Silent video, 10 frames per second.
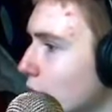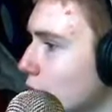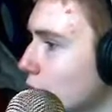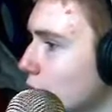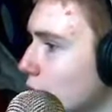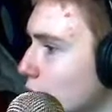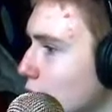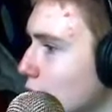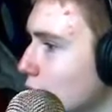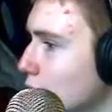
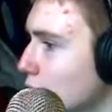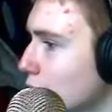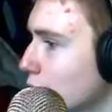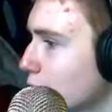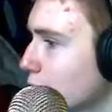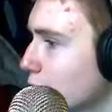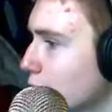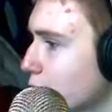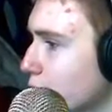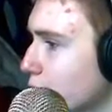
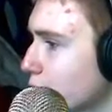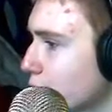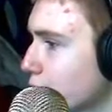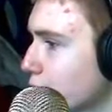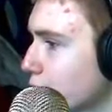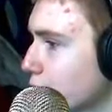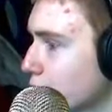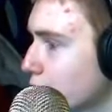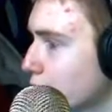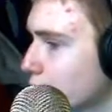
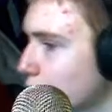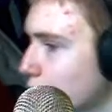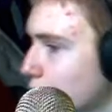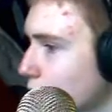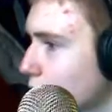No one is speaking in this clip.